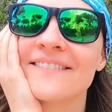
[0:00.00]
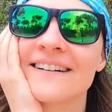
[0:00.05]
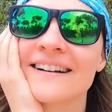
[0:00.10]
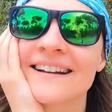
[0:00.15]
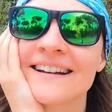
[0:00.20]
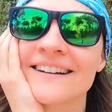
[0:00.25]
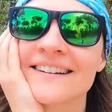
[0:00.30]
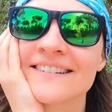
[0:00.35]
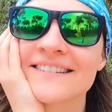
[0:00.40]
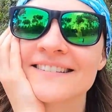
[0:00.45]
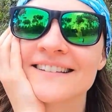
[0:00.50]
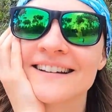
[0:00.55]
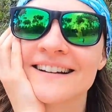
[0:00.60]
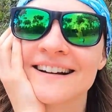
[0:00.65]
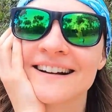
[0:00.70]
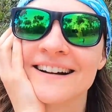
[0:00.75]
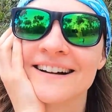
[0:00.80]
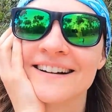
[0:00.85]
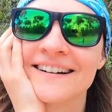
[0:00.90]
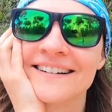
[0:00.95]
gosh.
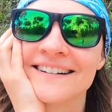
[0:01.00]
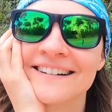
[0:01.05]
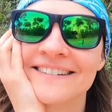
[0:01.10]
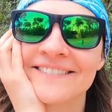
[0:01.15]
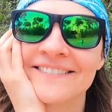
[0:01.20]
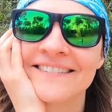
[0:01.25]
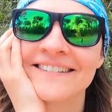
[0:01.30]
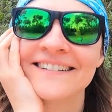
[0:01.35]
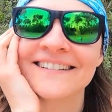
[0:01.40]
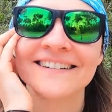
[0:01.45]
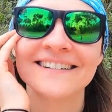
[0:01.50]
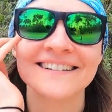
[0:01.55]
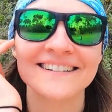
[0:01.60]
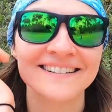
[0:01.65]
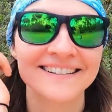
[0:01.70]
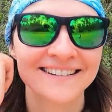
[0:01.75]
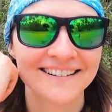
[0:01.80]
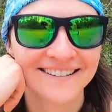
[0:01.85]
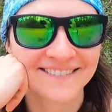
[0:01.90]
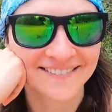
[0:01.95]

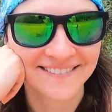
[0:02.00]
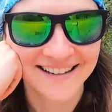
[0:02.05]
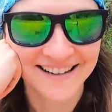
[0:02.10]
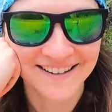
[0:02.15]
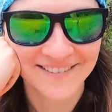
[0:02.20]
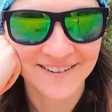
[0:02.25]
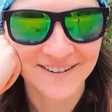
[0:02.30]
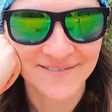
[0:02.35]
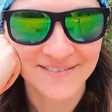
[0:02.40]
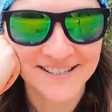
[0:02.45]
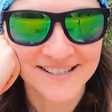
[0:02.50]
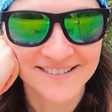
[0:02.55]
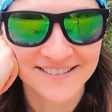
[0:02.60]
I'm glad I've got my